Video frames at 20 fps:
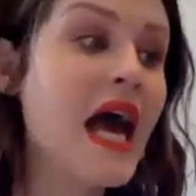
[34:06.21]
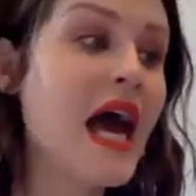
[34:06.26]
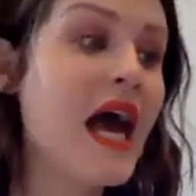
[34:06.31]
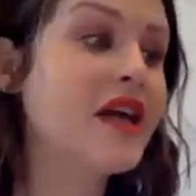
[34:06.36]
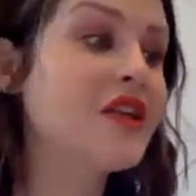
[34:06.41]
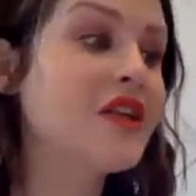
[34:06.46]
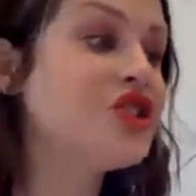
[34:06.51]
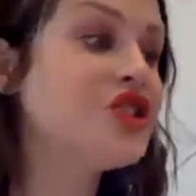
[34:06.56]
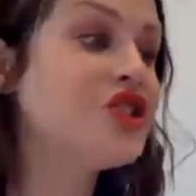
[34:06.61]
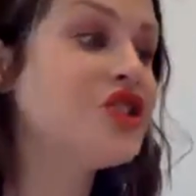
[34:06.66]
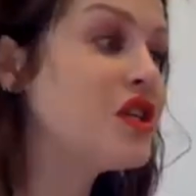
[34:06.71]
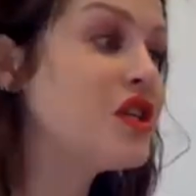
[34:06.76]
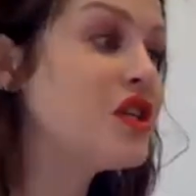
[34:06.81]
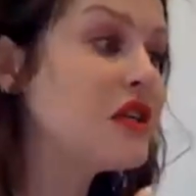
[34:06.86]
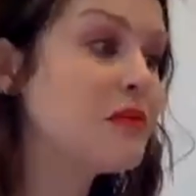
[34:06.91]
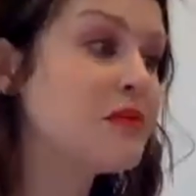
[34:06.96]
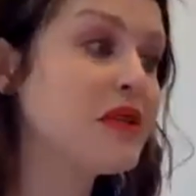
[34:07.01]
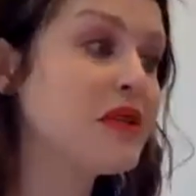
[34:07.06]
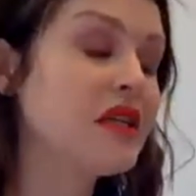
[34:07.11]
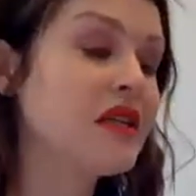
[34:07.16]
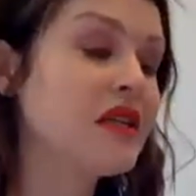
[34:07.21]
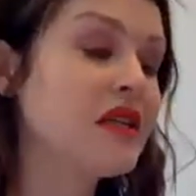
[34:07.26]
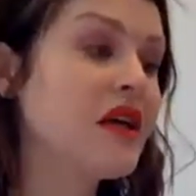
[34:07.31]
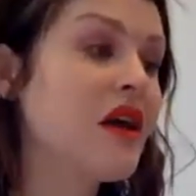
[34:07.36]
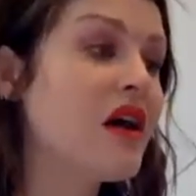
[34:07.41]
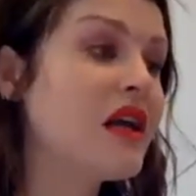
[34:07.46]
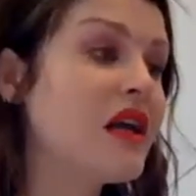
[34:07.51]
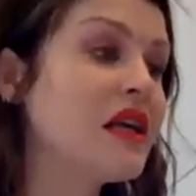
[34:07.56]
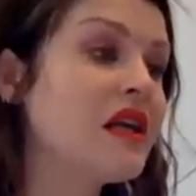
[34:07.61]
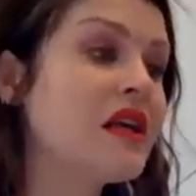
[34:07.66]
And she completely
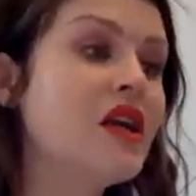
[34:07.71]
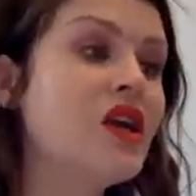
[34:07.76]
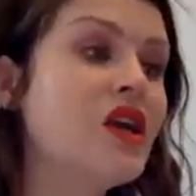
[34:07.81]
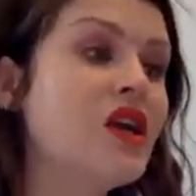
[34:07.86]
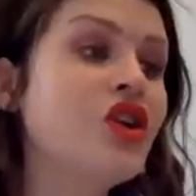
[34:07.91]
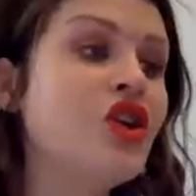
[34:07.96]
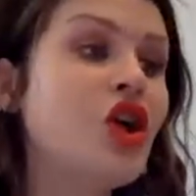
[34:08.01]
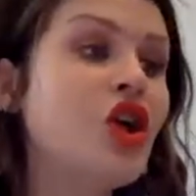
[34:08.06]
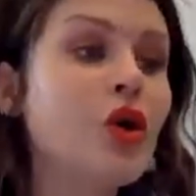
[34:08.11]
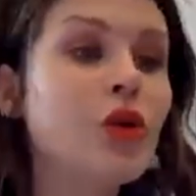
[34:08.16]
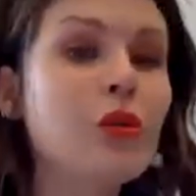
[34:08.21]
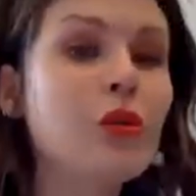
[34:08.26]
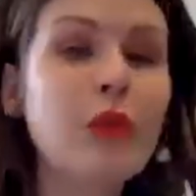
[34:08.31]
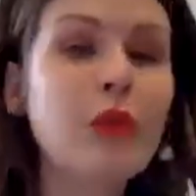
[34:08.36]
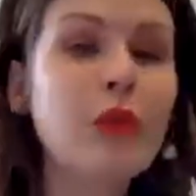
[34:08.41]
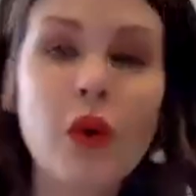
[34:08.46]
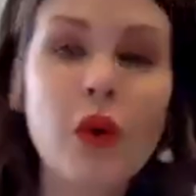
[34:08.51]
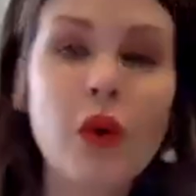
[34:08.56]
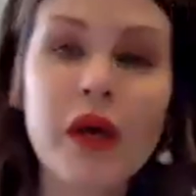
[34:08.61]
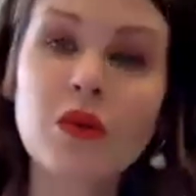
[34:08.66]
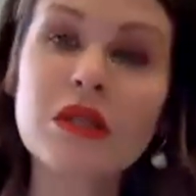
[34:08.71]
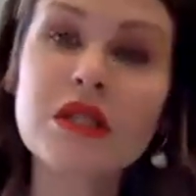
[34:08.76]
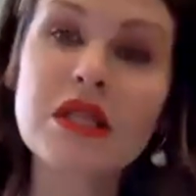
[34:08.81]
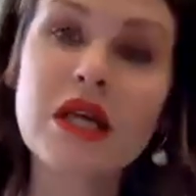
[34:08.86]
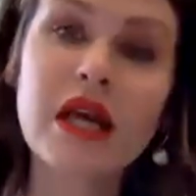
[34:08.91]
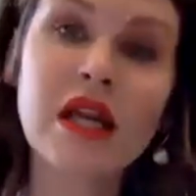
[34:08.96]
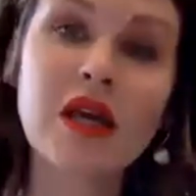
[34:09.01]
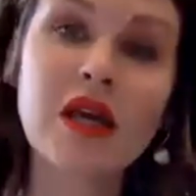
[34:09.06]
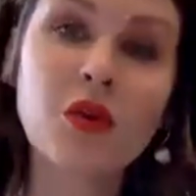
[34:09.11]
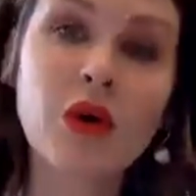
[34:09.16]
got it. And at no point was
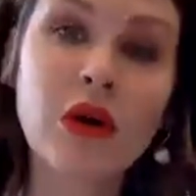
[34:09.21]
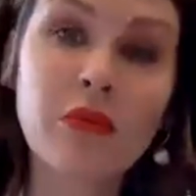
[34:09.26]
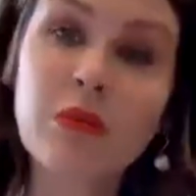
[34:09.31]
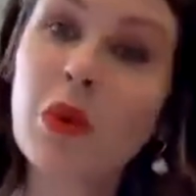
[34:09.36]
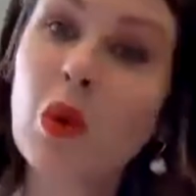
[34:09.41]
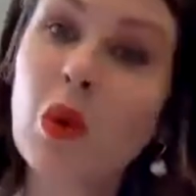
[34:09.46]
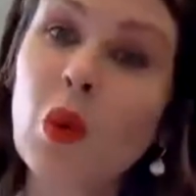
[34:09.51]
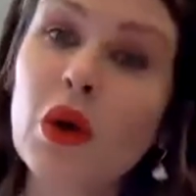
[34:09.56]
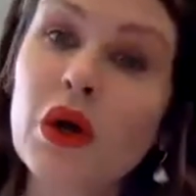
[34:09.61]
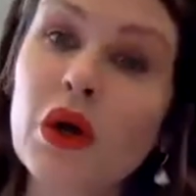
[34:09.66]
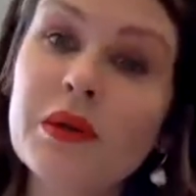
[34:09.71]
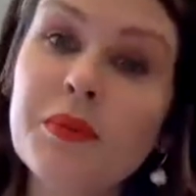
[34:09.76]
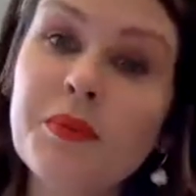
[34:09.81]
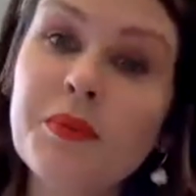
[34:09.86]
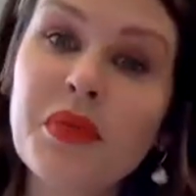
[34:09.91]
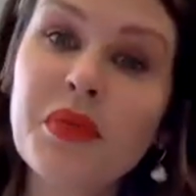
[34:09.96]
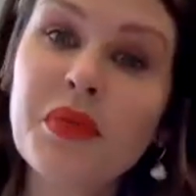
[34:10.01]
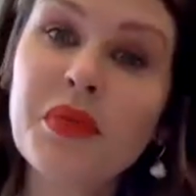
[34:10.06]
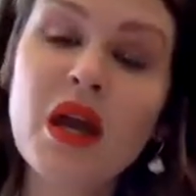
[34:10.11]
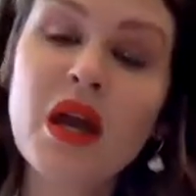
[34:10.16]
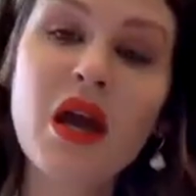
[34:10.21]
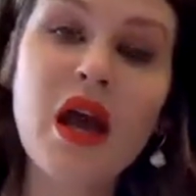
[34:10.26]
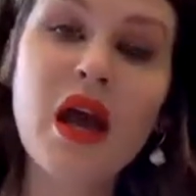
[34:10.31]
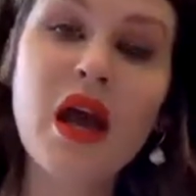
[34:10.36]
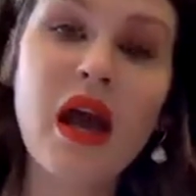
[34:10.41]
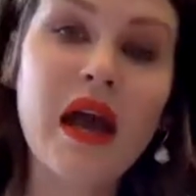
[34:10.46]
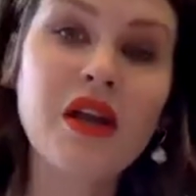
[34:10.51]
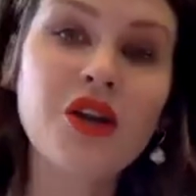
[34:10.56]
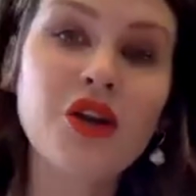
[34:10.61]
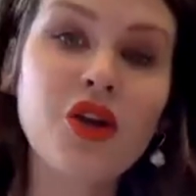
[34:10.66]
anyone bored
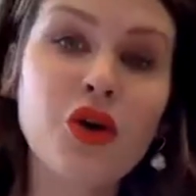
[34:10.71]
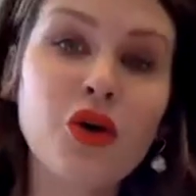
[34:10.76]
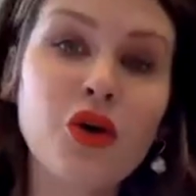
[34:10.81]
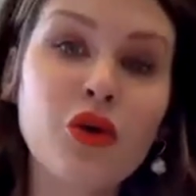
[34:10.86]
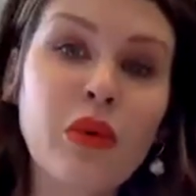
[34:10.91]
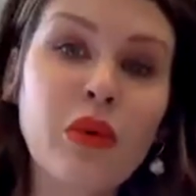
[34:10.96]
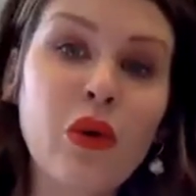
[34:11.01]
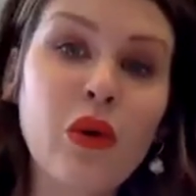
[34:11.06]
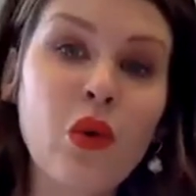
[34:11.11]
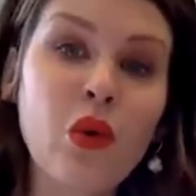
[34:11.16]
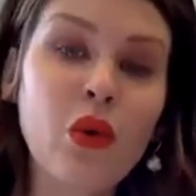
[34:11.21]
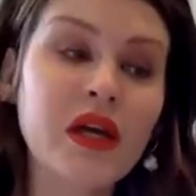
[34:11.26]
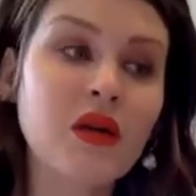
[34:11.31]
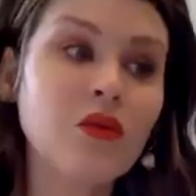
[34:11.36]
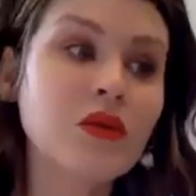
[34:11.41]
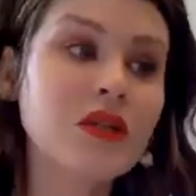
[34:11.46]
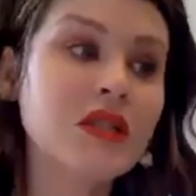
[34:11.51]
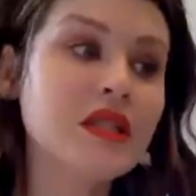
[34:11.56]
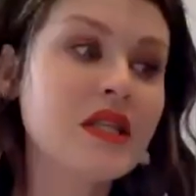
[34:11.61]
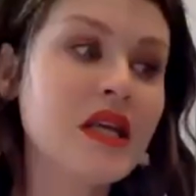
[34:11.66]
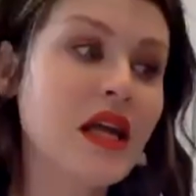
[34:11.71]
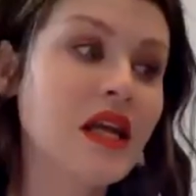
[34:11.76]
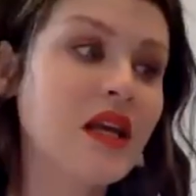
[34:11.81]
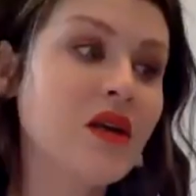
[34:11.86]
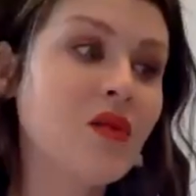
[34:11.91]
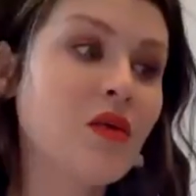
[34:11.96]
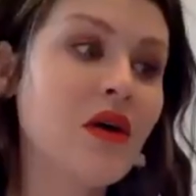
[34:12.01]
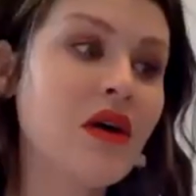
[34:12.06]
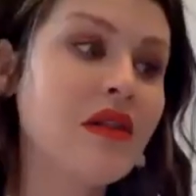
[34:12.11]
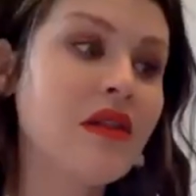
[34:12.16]
Mm-hmm. At no point was
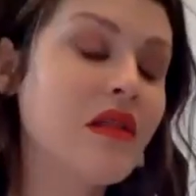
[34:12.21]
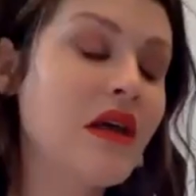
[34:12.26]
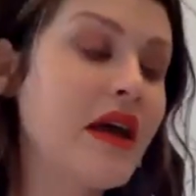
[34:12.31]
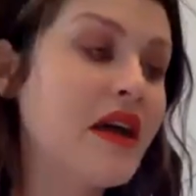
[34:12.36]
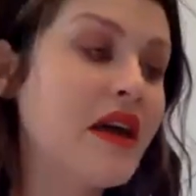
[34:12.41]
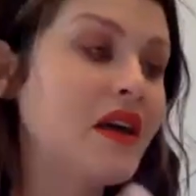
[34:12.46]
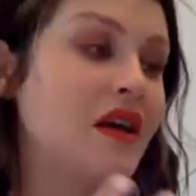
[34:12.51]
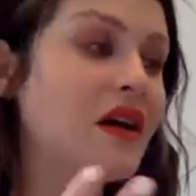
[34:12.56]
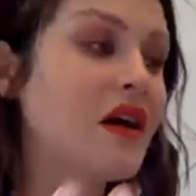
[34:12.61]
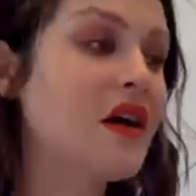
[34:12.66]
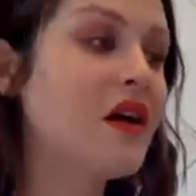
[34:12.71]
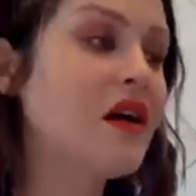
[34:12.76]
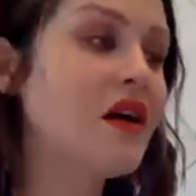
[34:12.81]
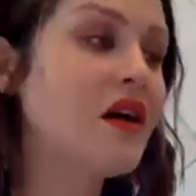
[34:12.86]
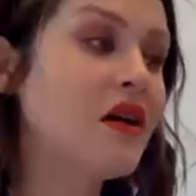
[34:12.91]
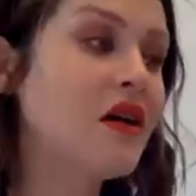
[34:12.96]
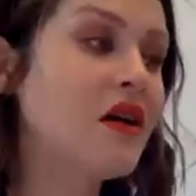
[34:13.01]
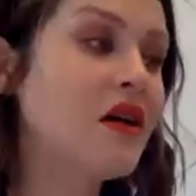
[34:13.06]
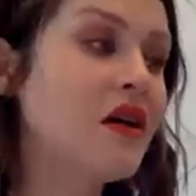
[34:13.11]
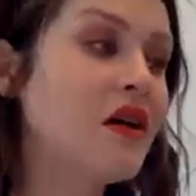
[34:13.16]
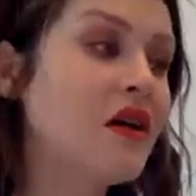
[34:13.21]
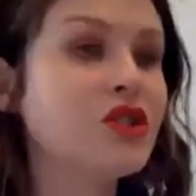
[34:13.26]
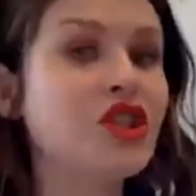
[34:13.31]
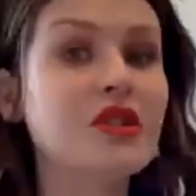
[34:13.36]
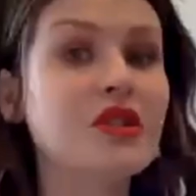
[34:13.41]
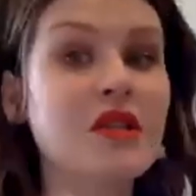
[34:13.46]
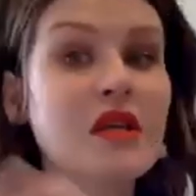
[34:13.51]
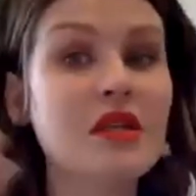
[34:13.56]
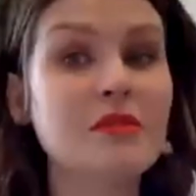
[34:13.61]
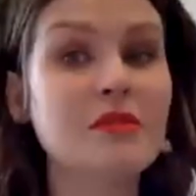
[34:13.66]
anyone like, oh,
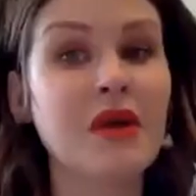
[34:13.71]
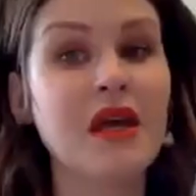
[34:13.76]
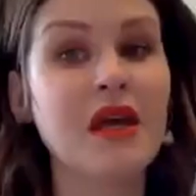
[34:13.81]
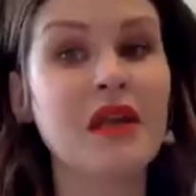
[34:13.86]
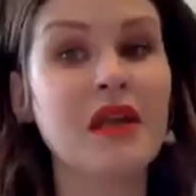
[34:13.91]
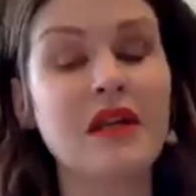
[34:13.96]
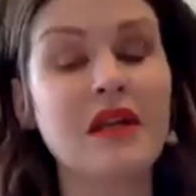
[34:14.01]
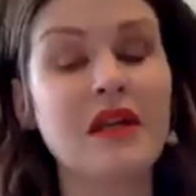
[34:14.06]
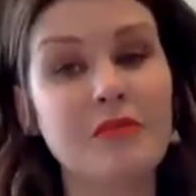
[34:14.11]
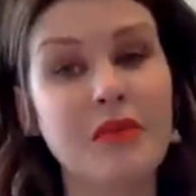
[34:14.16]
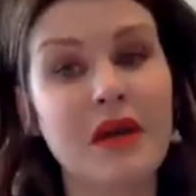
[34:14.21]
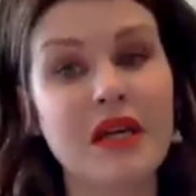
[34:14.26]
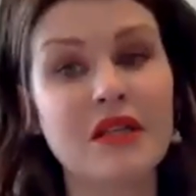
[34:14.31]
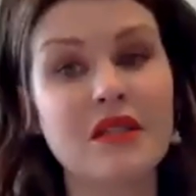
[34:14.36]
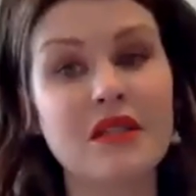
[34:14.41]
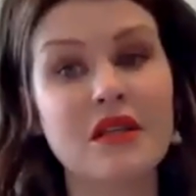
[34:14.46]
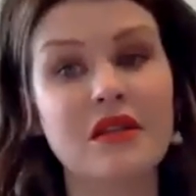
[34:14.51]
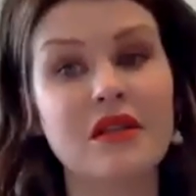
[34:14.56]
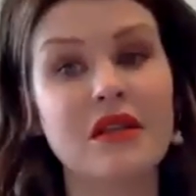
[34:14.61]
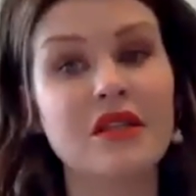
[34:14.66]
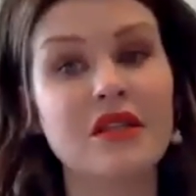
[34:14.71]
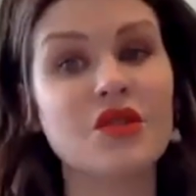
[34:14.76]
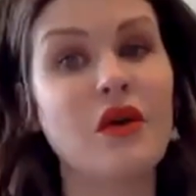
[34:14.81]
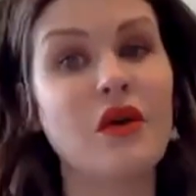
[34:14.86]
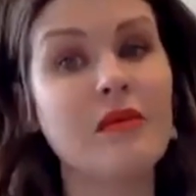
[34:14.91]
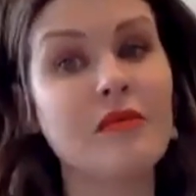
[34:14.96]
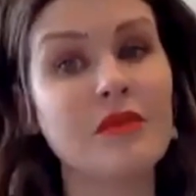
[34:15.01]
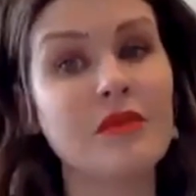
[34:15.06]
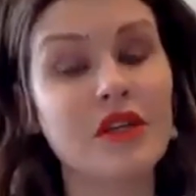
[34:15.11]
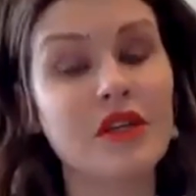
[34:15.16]
she's explaining it basically, so
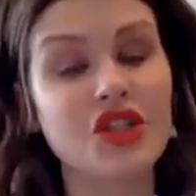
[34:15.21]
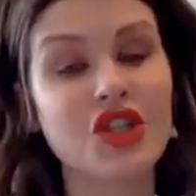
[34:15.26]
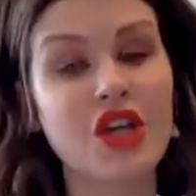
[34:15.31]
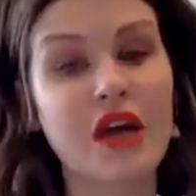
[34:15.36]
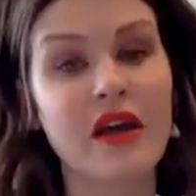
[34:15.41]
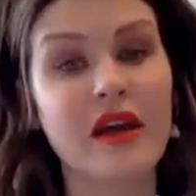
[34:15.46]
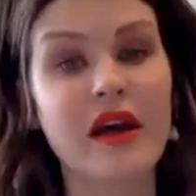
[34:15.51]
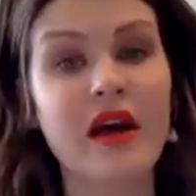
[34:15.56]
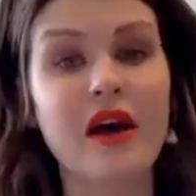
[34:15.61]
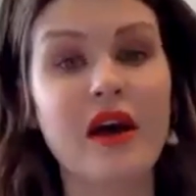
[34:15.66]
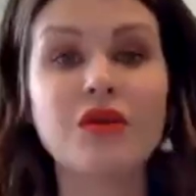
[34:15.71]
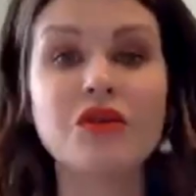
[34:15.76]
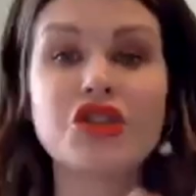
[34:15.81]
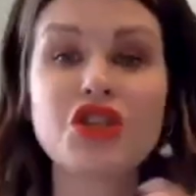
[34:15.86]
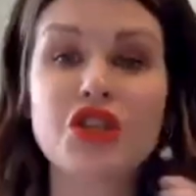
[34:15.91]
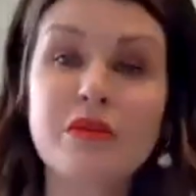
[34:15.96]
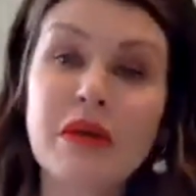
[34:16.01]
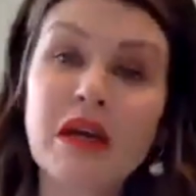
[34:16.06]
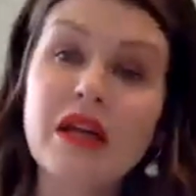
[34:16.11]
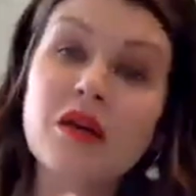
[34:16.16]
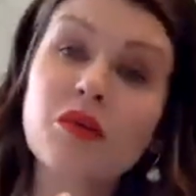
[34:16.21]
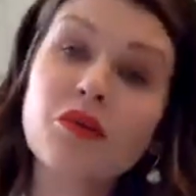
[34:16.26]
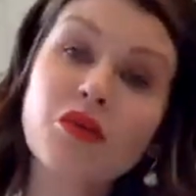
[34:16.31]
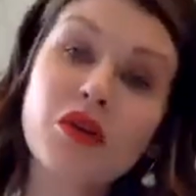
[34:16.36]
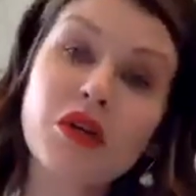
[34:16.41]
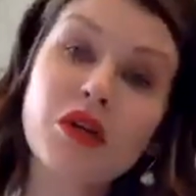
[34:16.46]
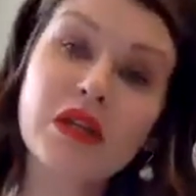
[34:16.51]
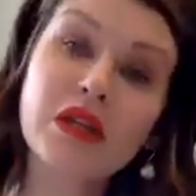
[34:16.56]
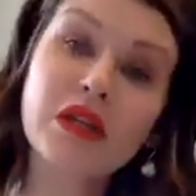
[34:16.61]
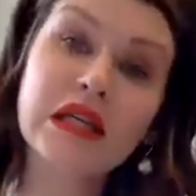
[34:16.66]
I'm going to check out. She made it
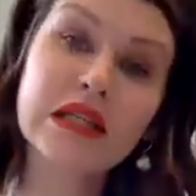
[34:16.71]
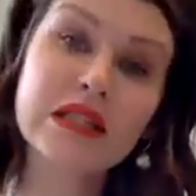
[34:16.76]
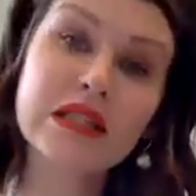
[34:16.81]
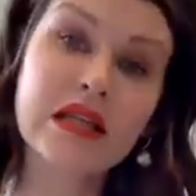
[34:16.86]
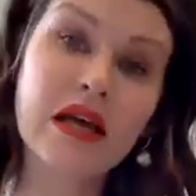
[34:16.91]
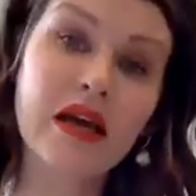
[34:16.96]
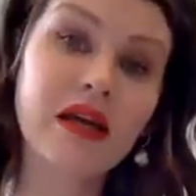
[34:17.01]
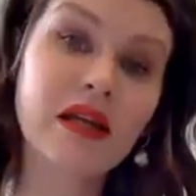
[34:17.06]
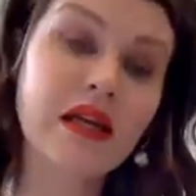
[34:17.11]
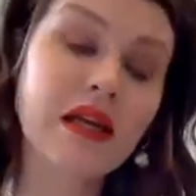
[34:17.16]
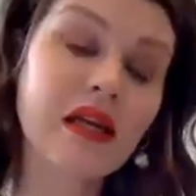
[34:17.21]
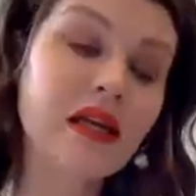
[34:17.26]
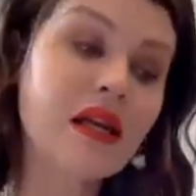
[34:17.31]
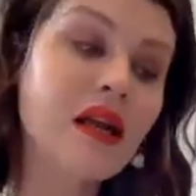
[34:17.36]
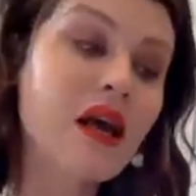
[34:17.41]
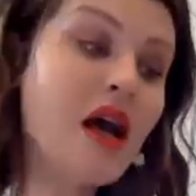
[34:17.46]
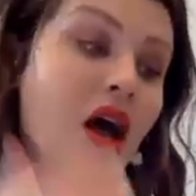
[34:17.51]
really exciting.